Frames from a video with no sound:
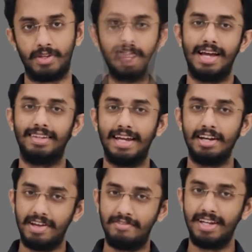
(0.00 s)
So at the
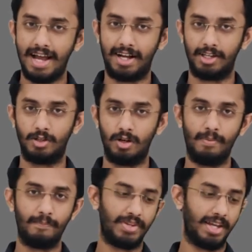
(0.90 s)
end of every
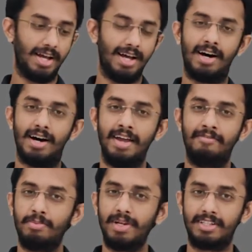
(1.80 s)
hackathon,
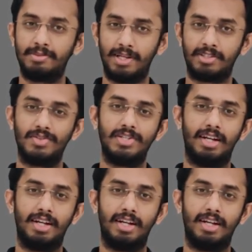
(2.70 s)
everybody expects to see